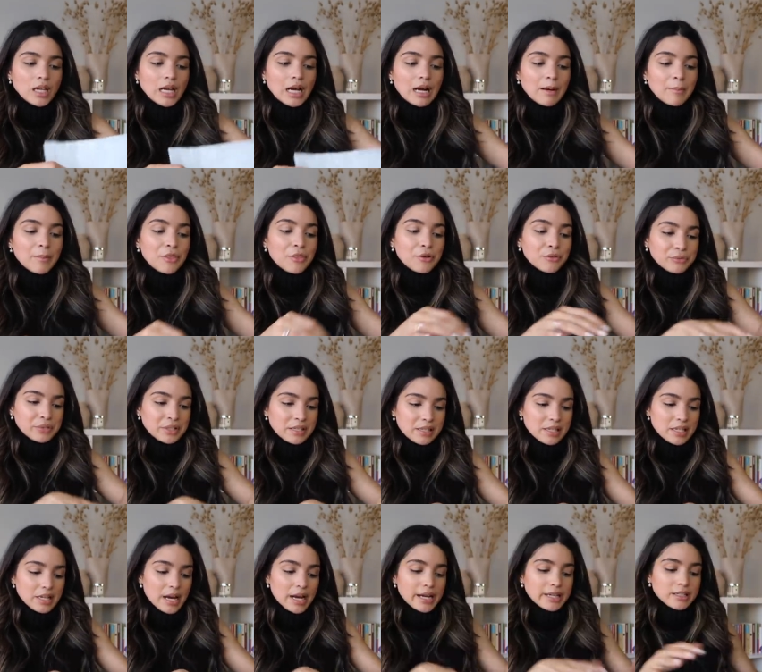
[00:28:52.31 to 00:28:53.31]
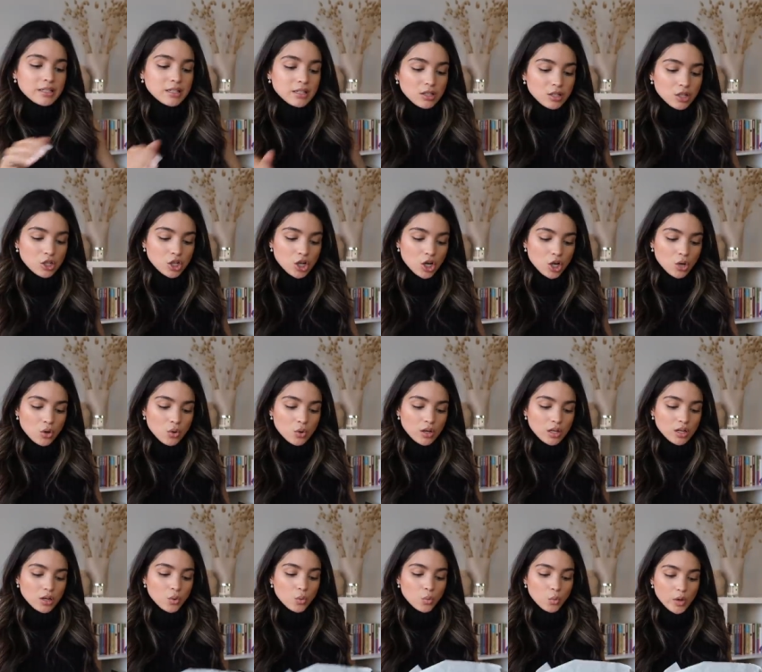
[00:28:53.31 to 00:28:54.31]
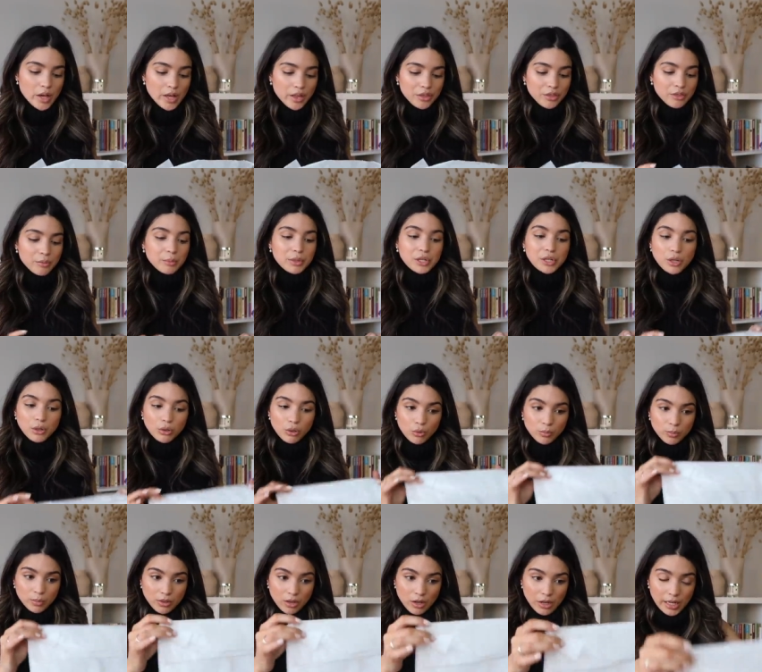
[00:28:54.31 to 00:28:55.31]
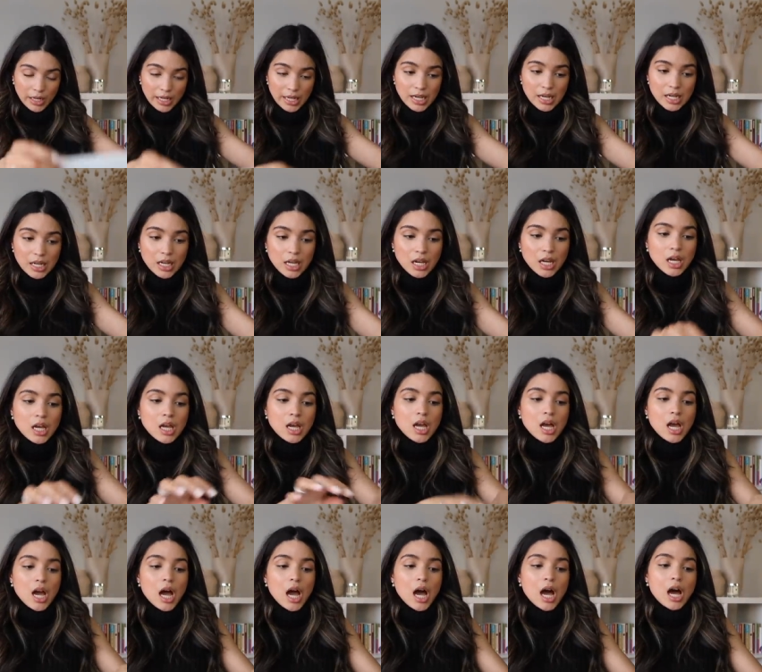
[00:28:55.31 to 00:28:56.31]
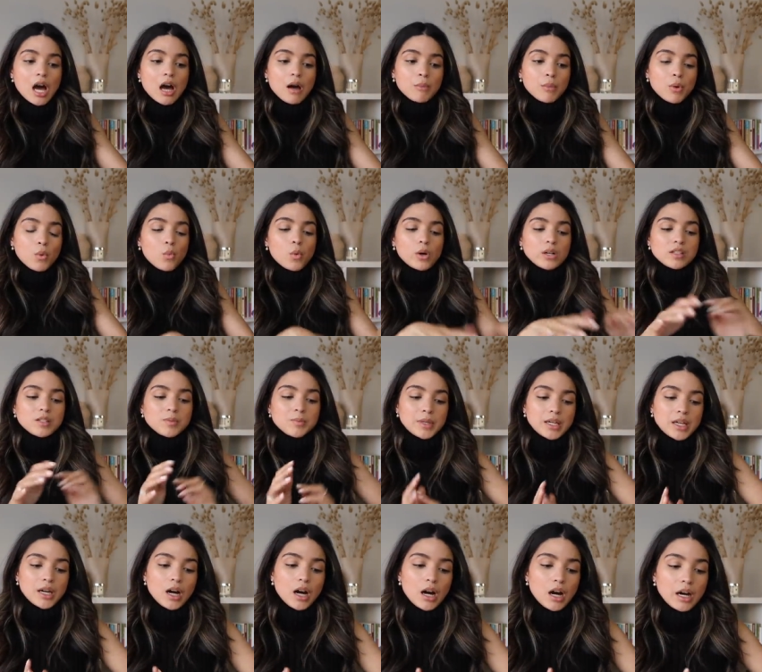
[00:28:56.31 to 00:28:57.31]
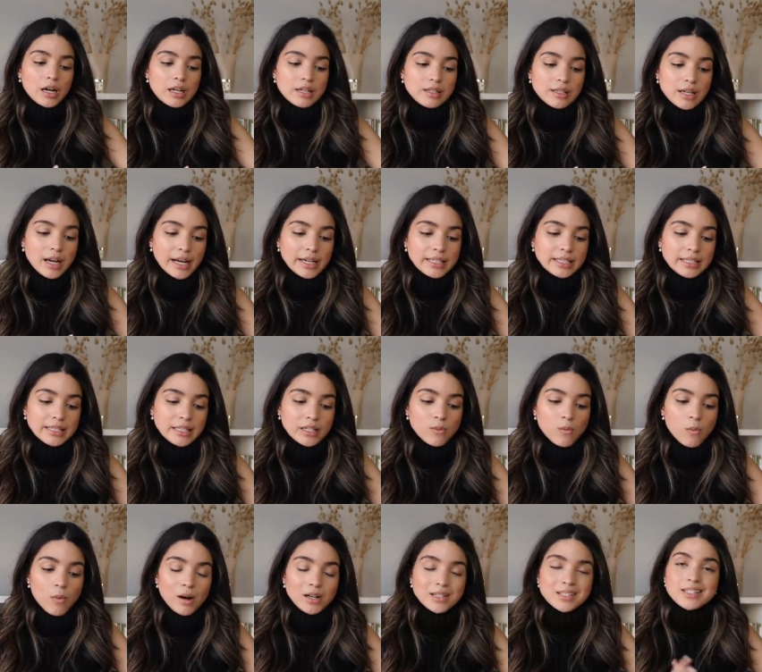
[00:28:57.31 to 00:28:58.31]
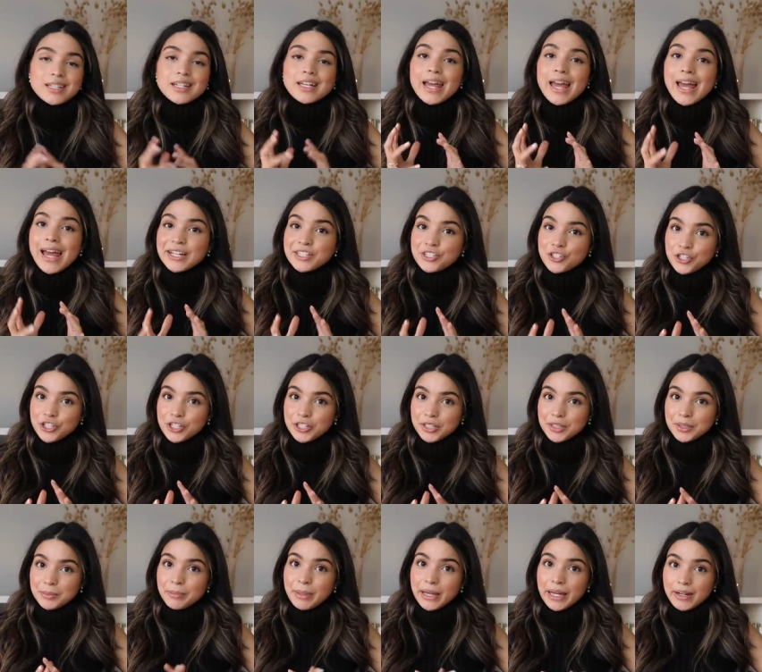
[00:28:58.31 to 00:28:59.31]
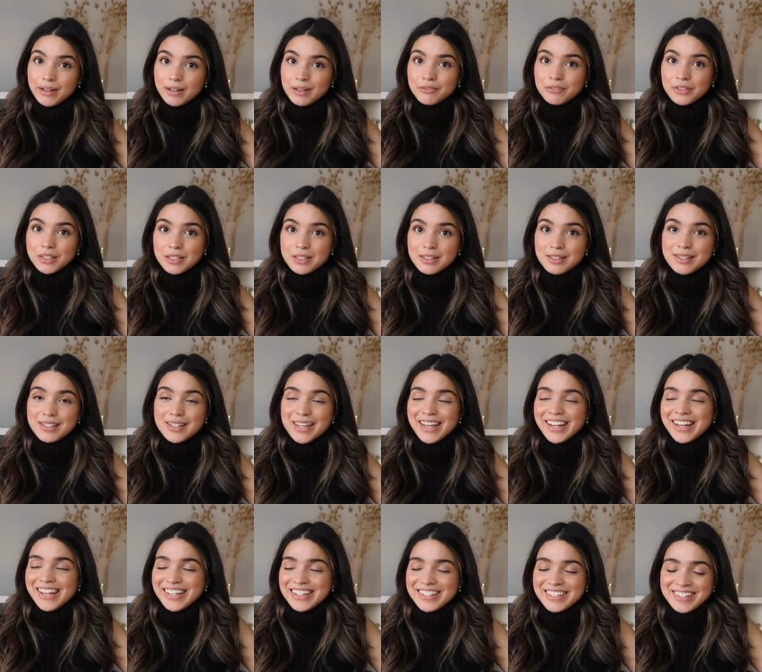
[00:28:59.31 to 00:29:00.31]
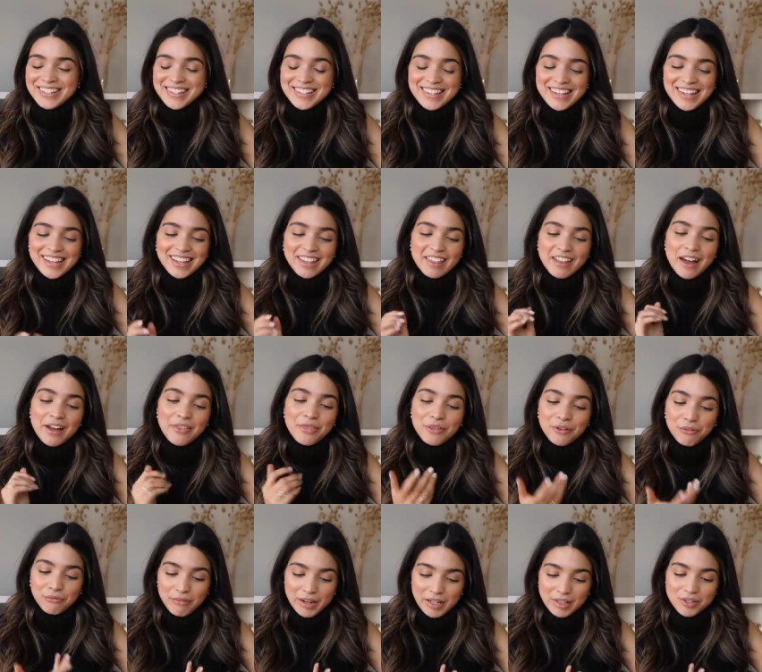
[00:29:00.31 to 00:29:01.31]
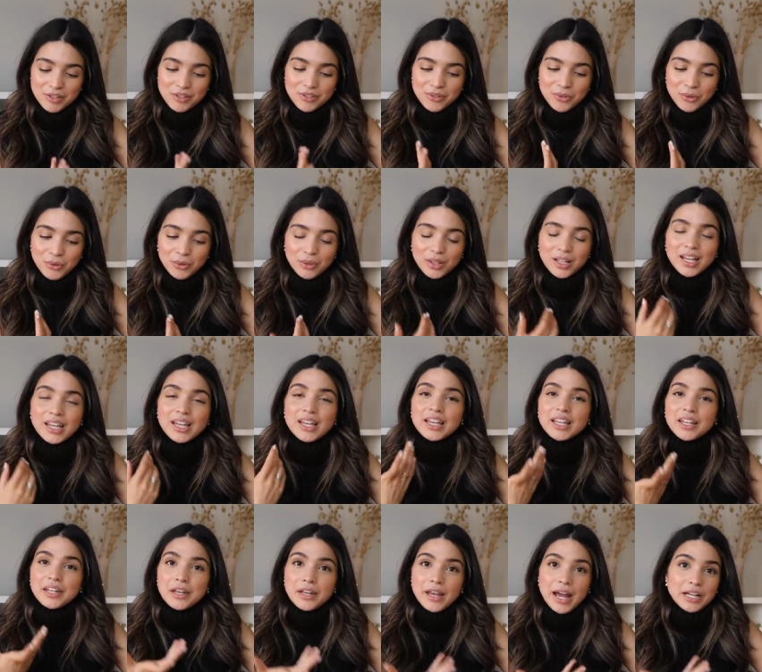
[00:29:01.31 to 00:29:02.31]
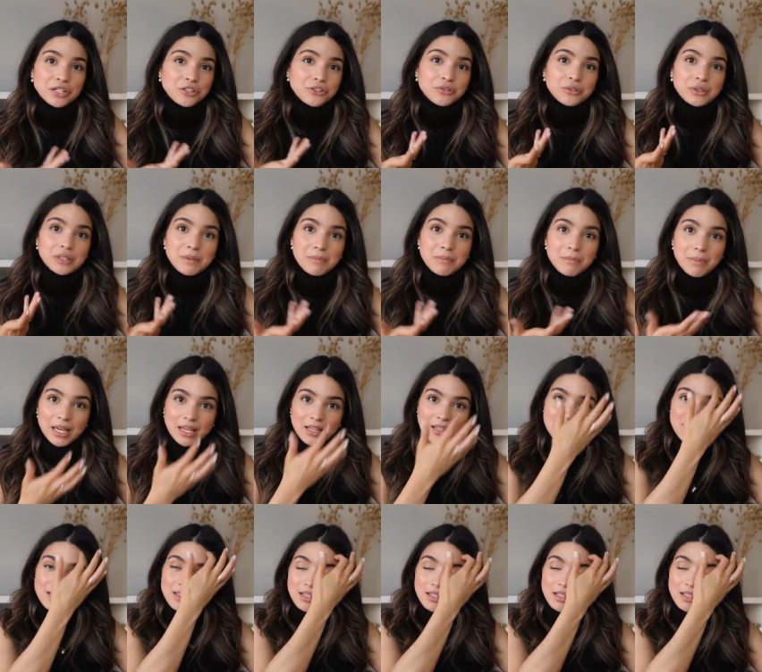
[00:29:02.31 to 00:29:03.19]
Um, the reason I didn't go with Manolo Blahnik um, was because I did want an edgier pair of heels. And I just think that the red sole naturally makes